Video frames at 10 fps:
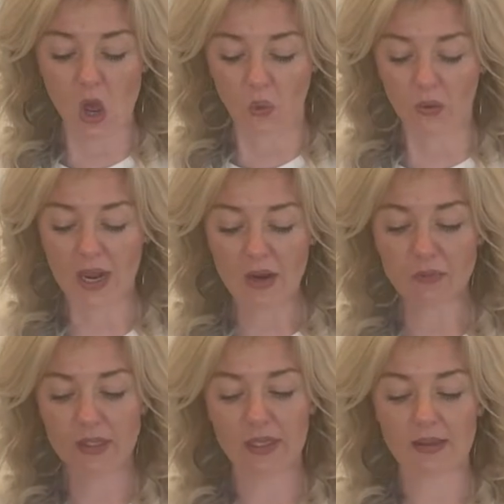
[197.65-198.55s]
What I
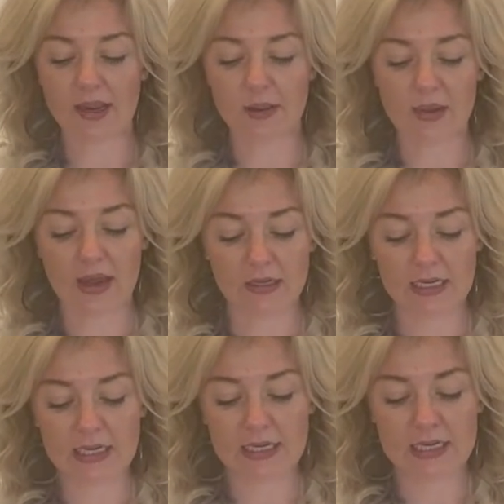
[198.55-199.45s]
really like about it
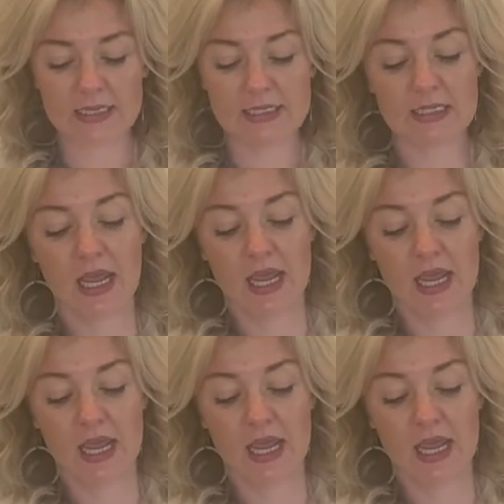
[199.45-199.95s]
is